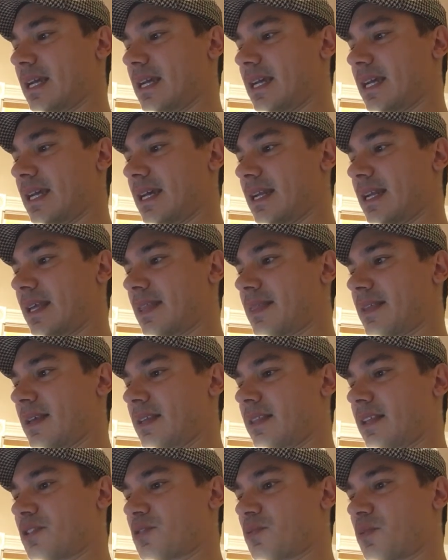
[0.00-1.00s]
And I
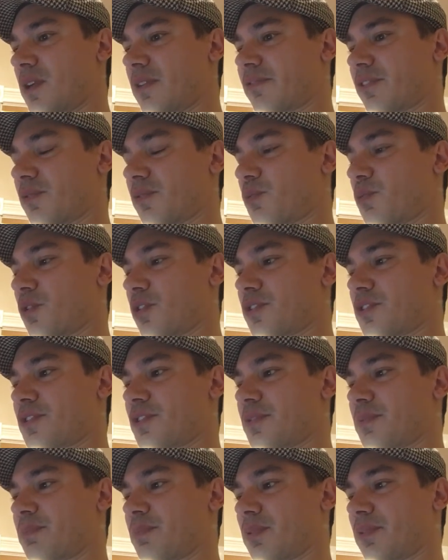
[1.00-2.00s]
think that's one of her
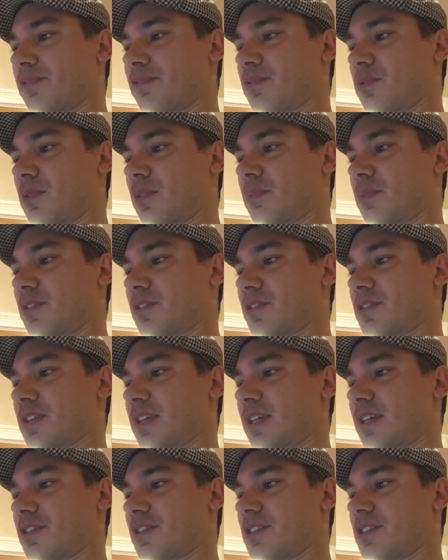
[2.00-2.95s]
worst performers.